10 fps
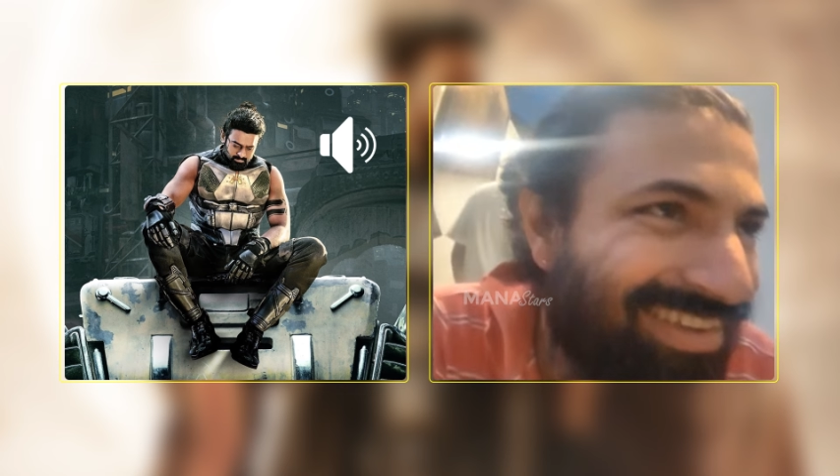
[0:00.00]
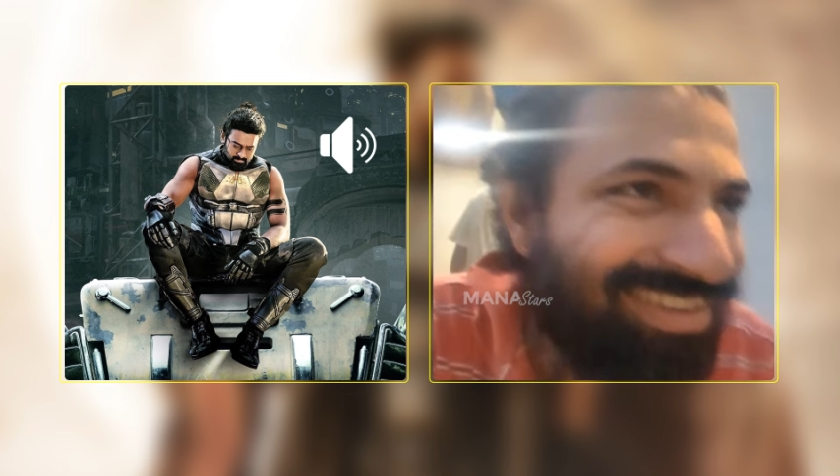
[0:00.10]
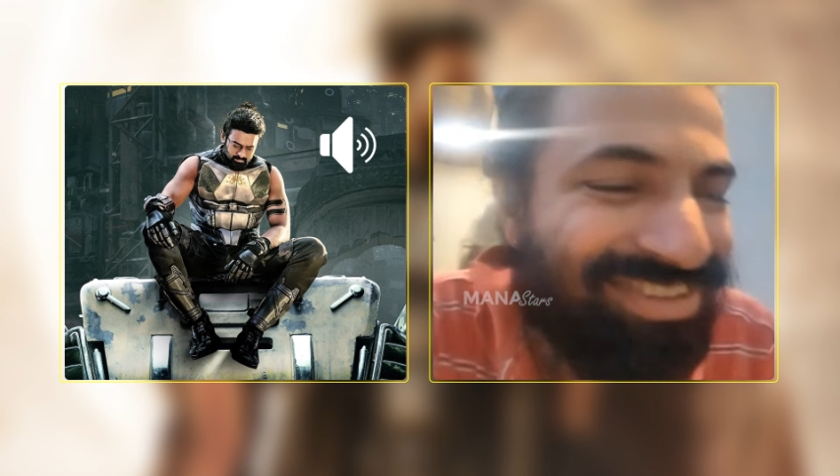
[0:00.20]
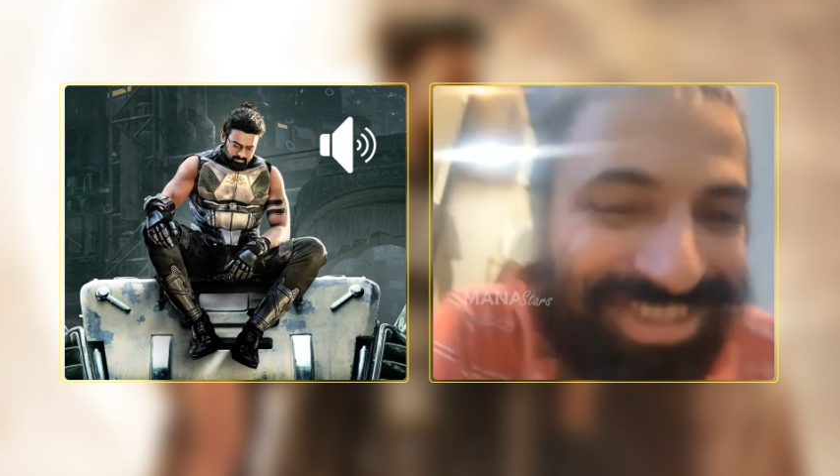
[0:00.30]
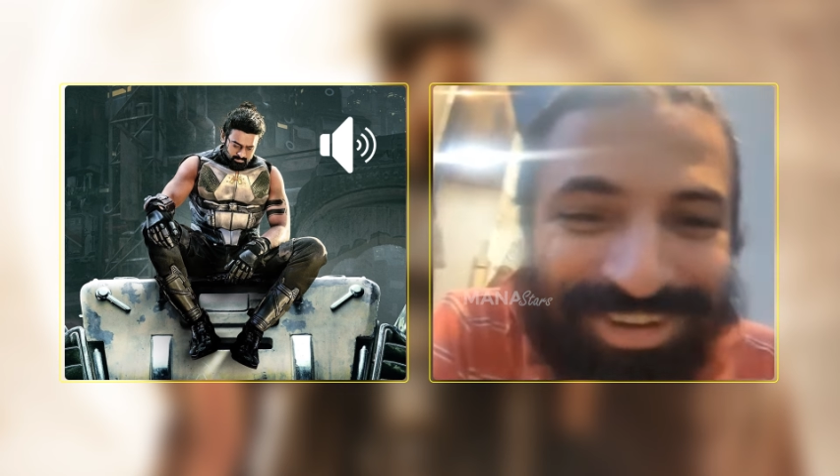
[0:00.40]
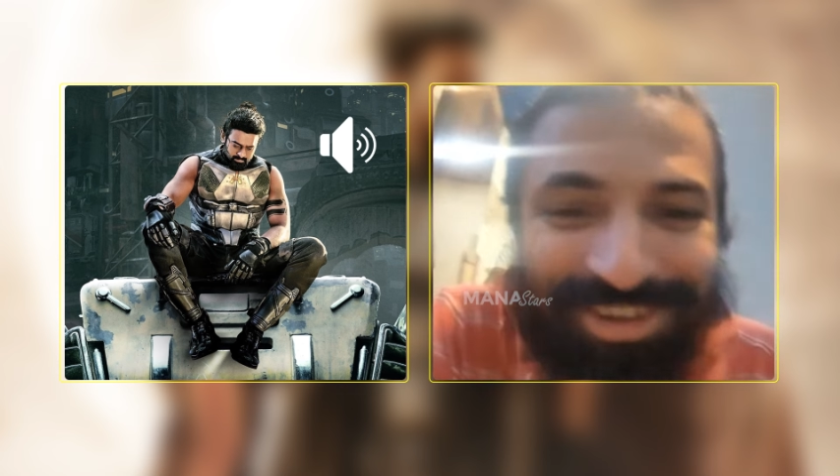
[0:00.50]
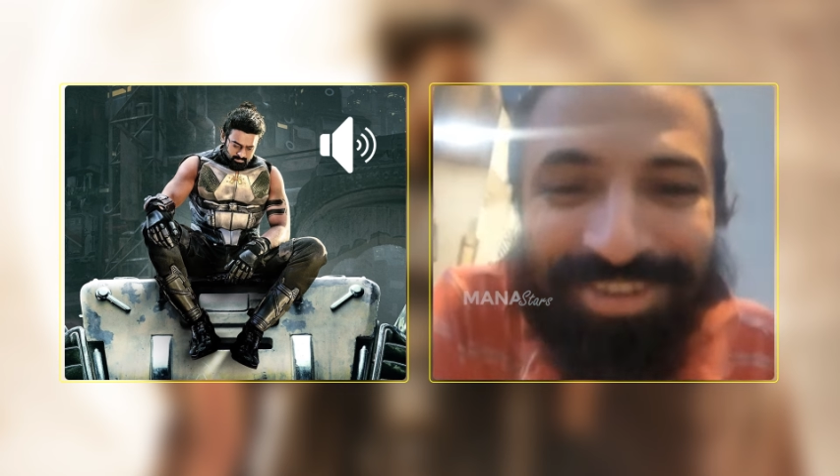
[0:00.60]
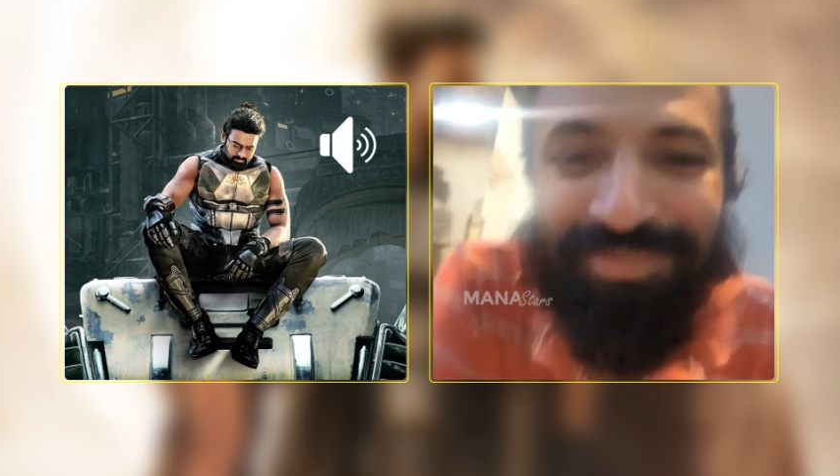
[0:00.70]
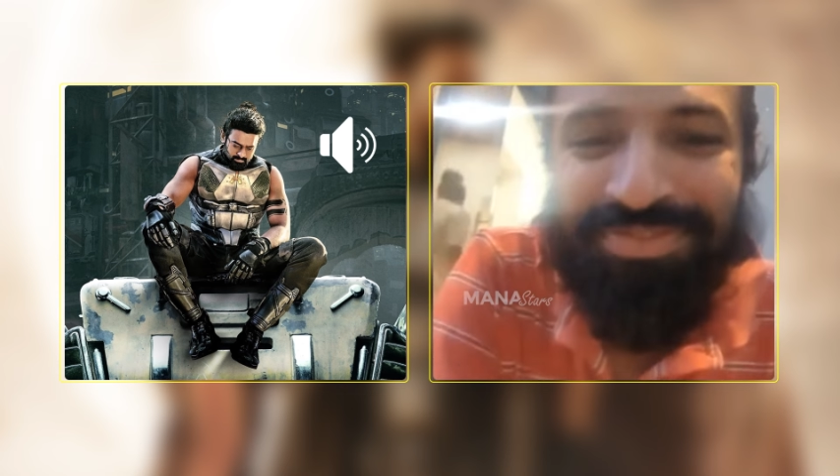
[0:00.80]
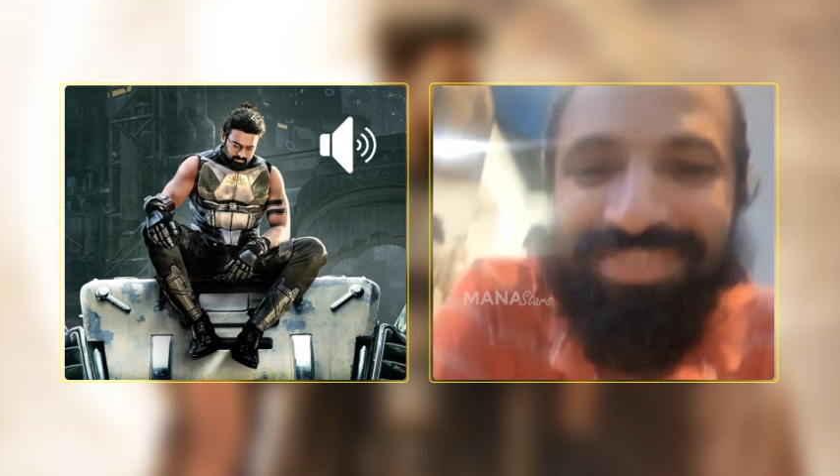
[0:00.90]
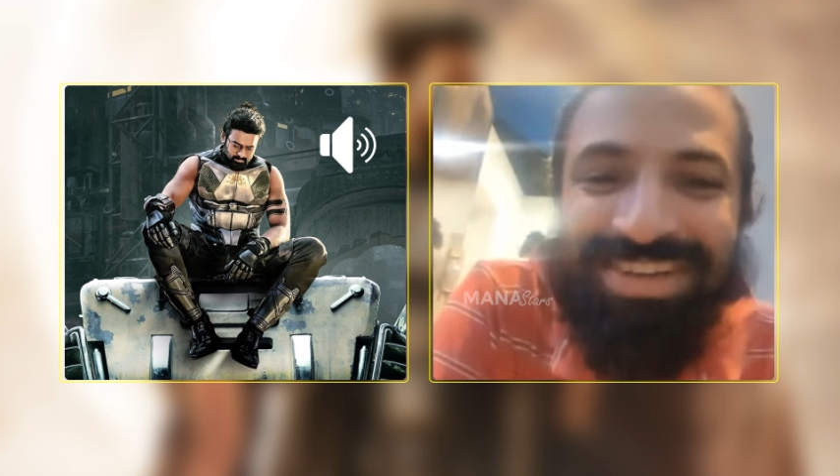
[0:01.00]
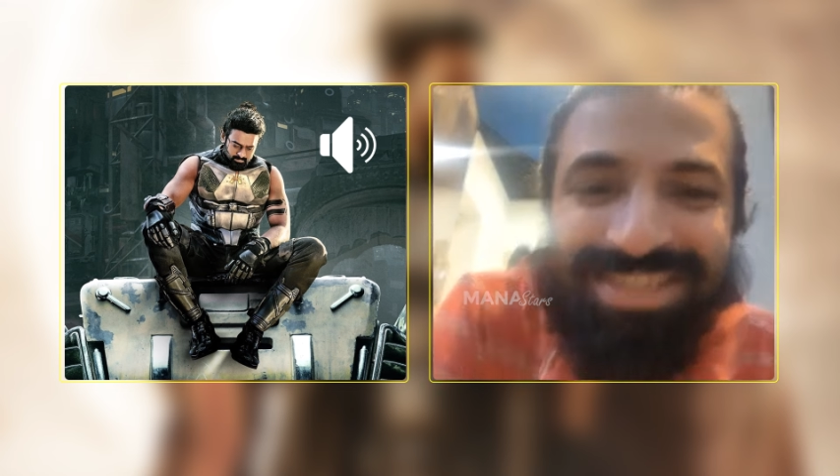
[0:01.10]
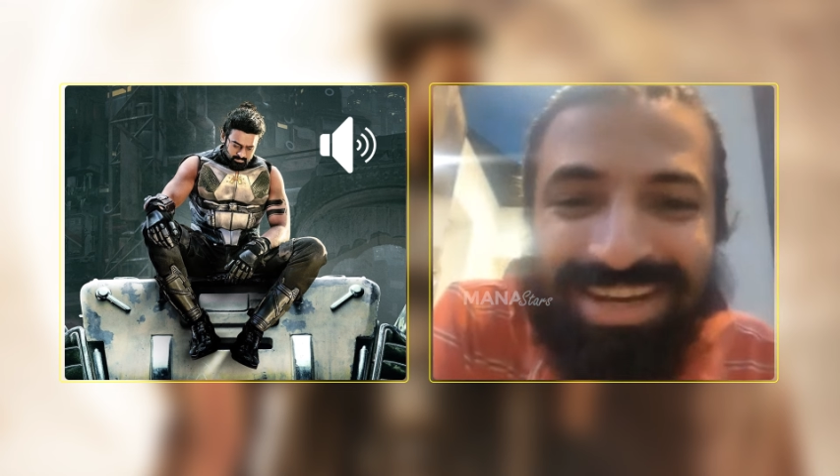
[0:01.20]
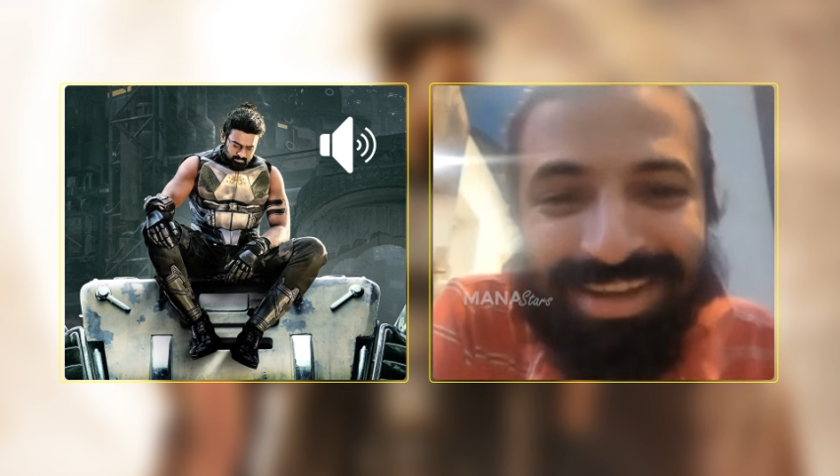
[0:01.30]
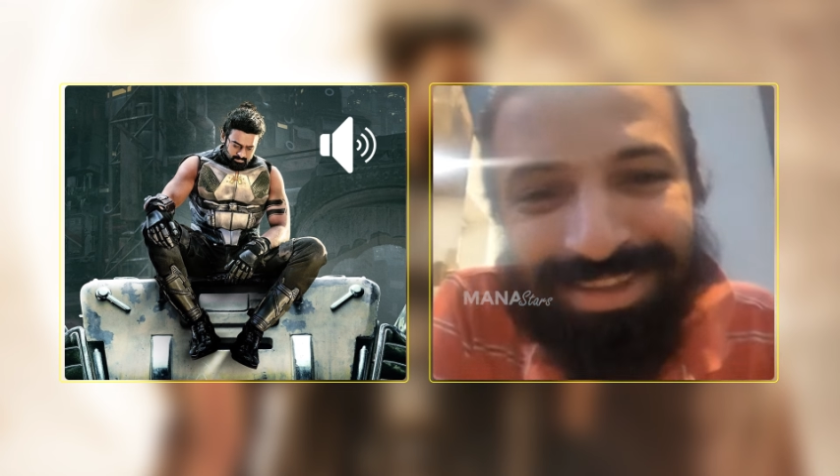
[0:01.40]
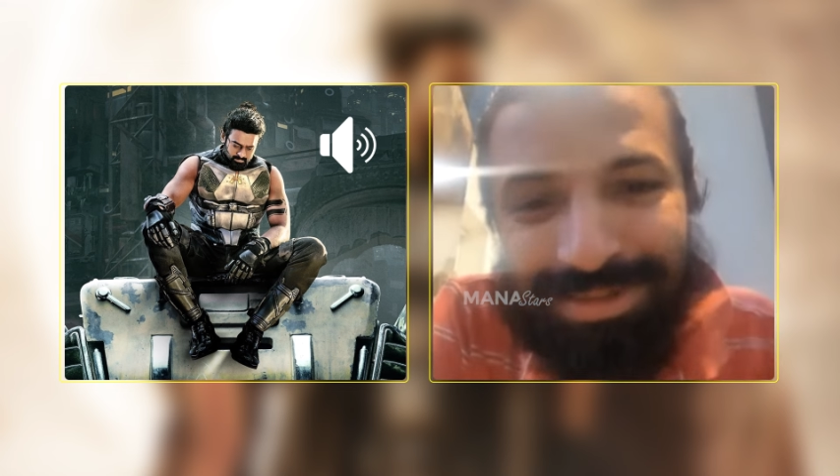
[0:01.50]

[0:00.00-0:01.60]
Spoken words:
So, Vijay